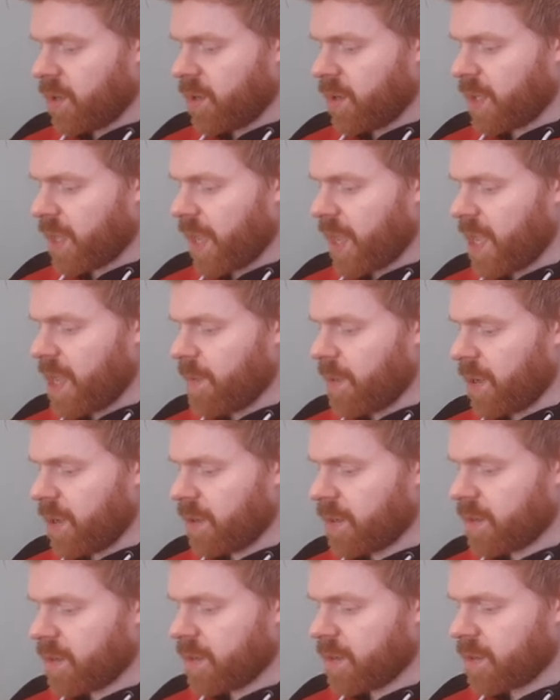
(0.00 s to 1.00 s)

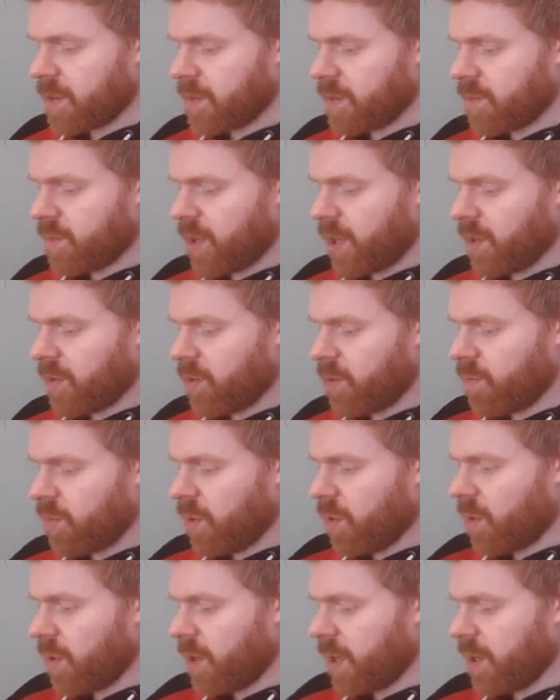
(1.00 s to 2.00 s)
Bukaba, Breakthrough
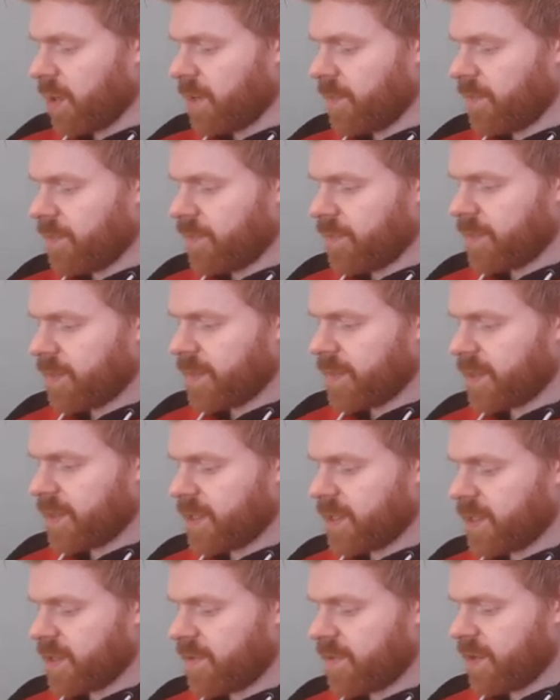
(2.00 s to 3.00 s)
Baller,
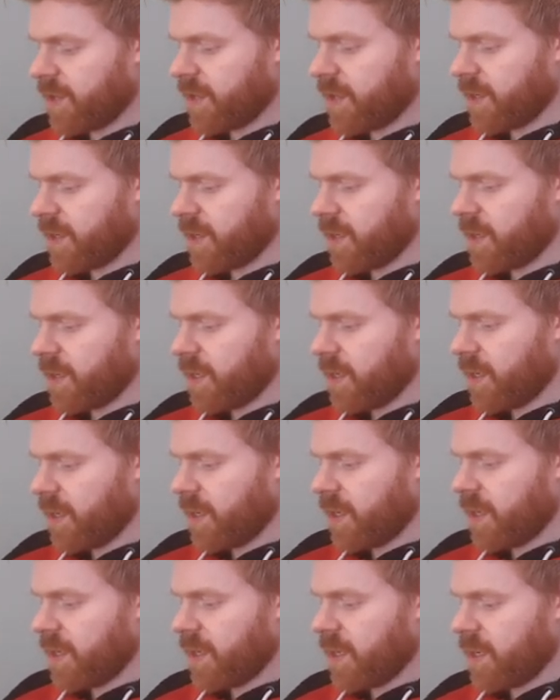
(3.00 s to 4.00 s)
Tavernier.
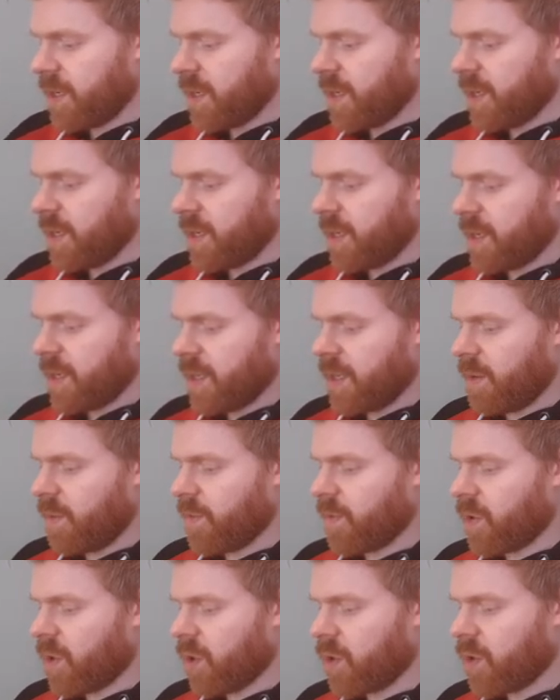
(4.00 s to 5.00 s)
We've
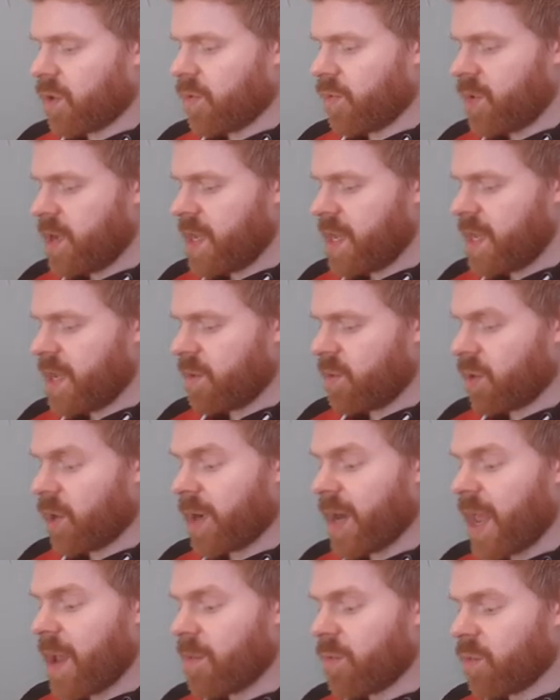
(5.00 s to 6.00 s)
got a green, we've got
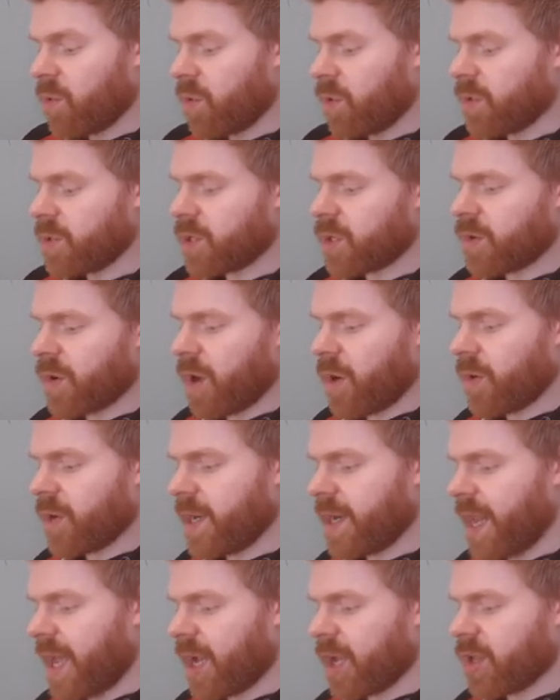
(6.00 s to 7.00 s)
an emerald Crowd
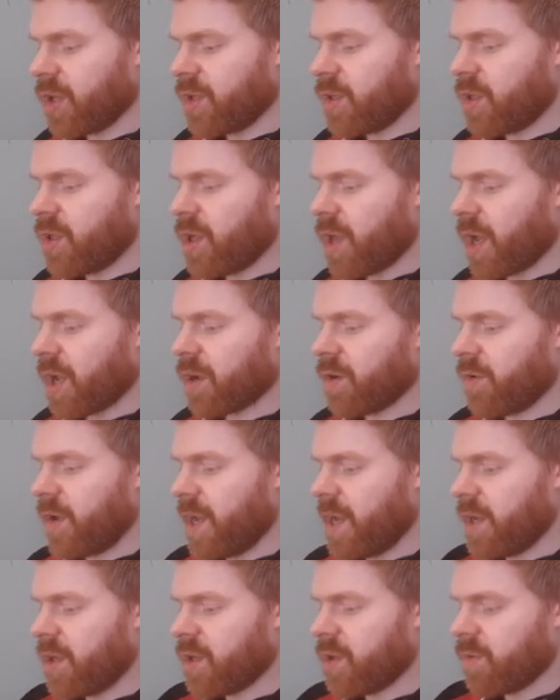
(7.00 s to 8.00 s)
Connection, Jack
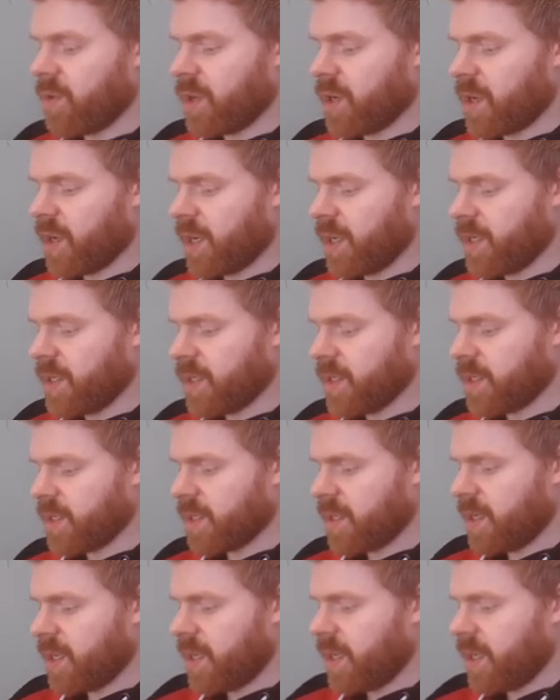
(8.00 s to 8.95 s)
Grealish, really nice.